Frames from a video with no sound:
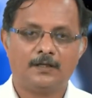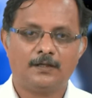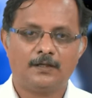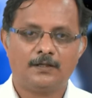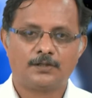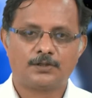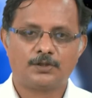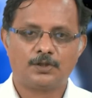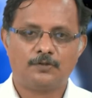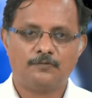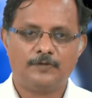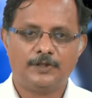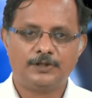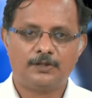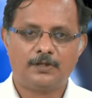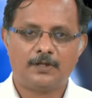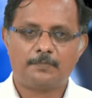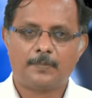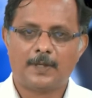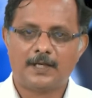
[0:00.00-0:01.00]
So, when
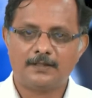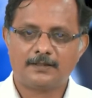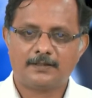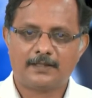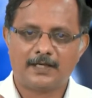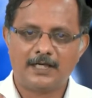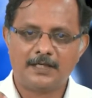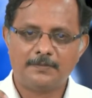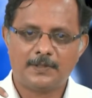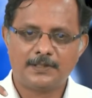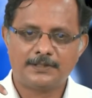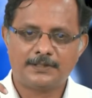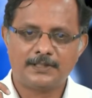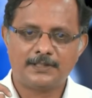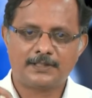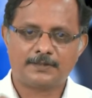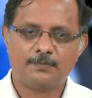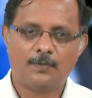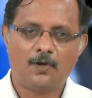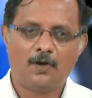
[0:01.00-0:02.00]
your current pulse is
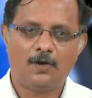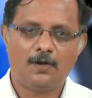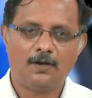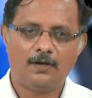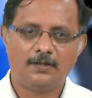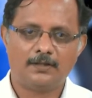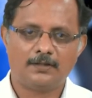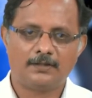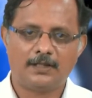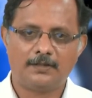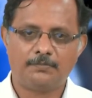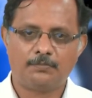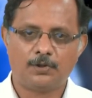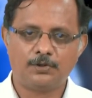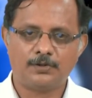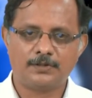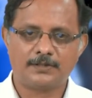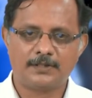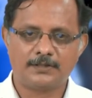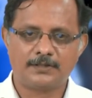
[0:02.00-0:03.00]
small, that
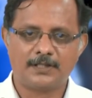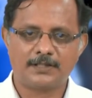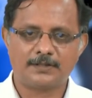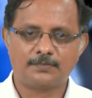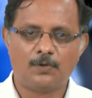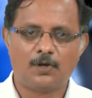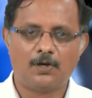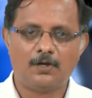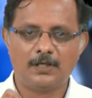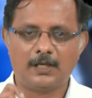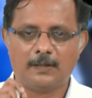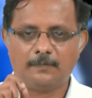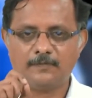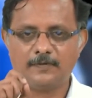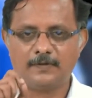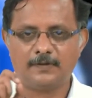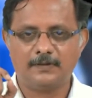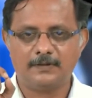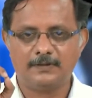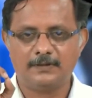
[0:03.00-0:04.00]
produces a small
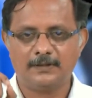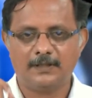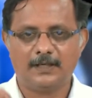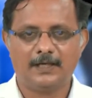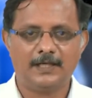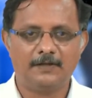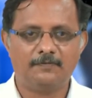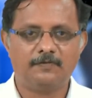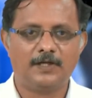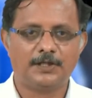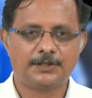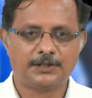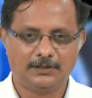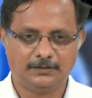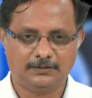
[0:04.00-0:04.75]
upward deflection